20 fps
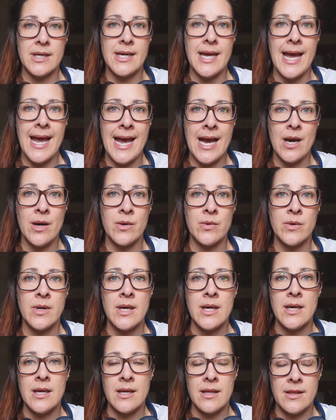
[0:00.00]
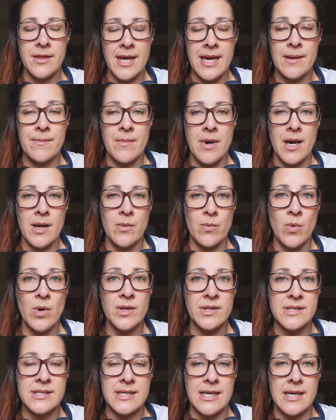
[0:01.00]
and how they might
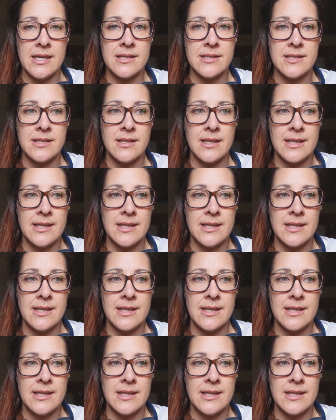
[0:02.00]
want it,